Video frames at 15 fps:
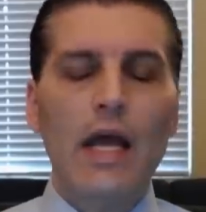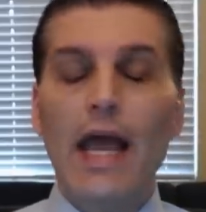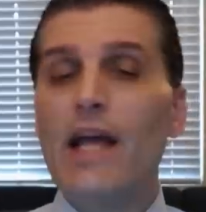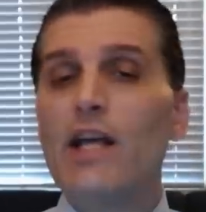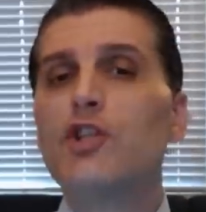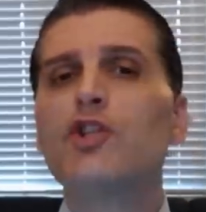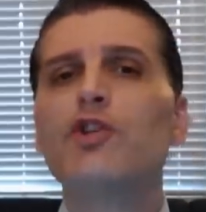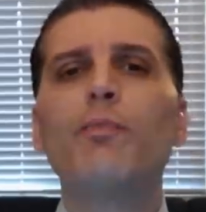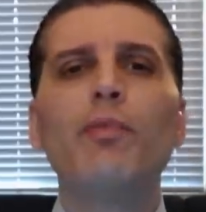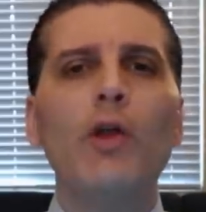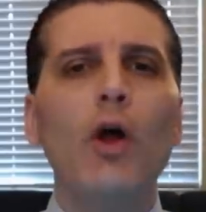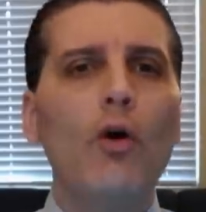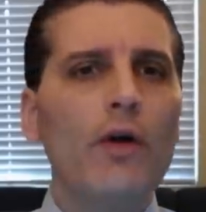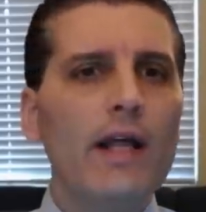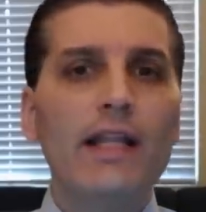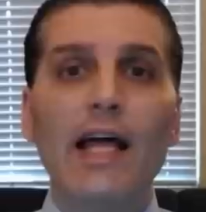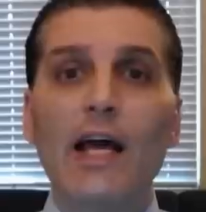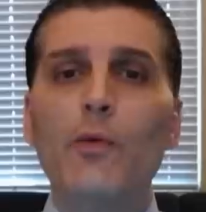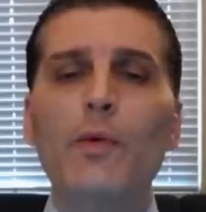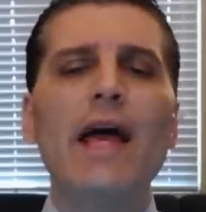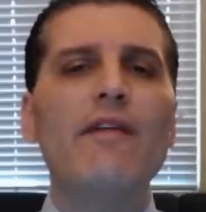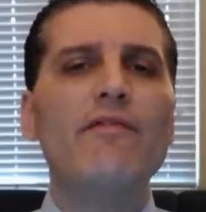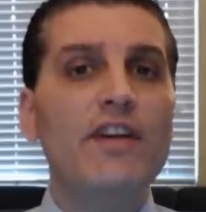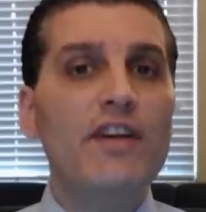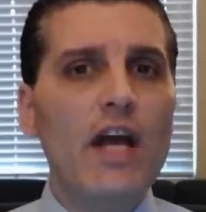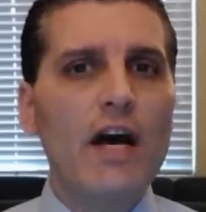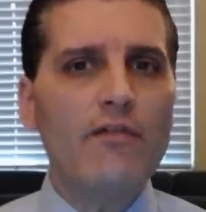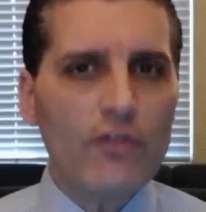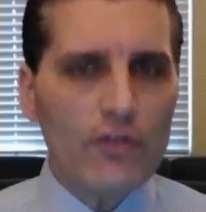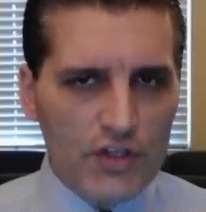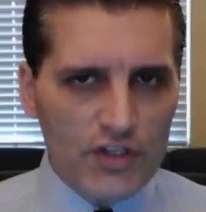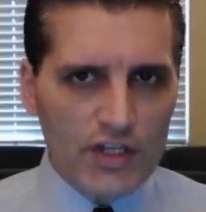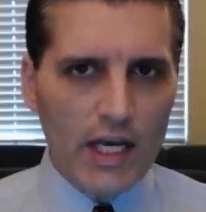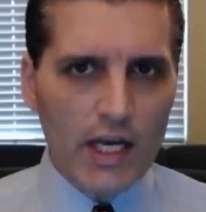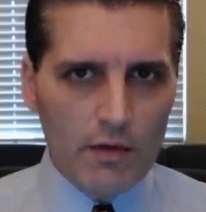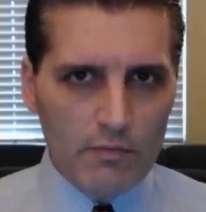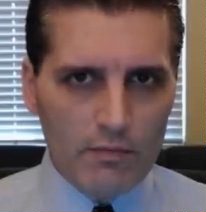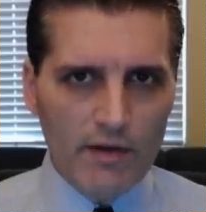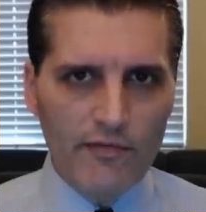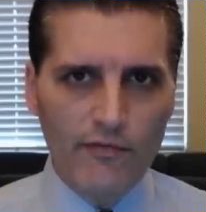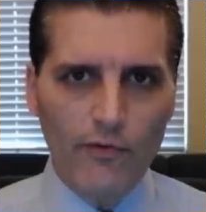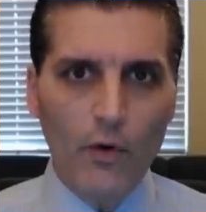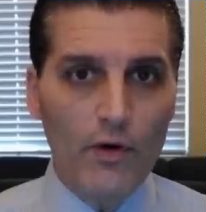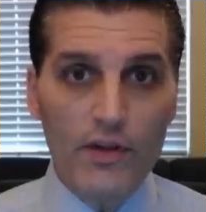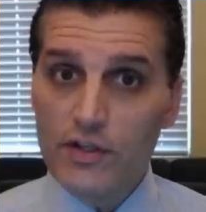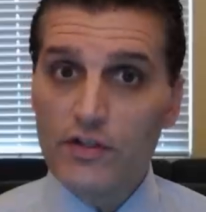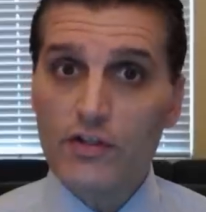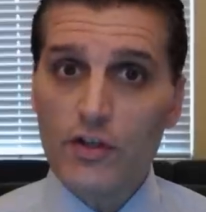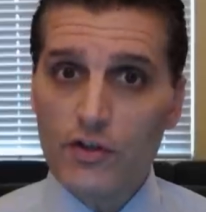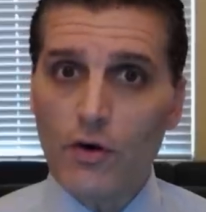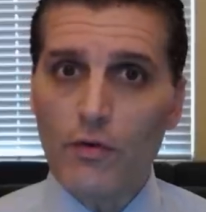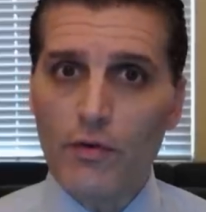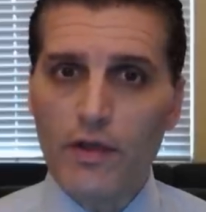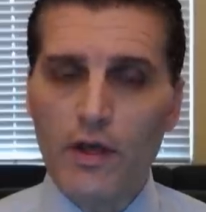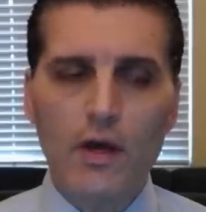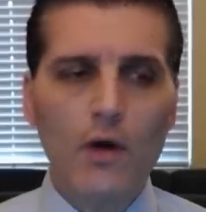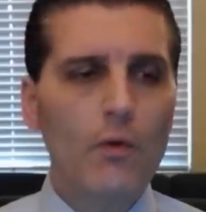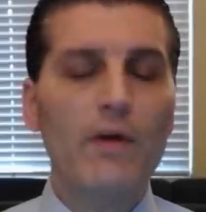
exploding like we have never seen before. This is the truth.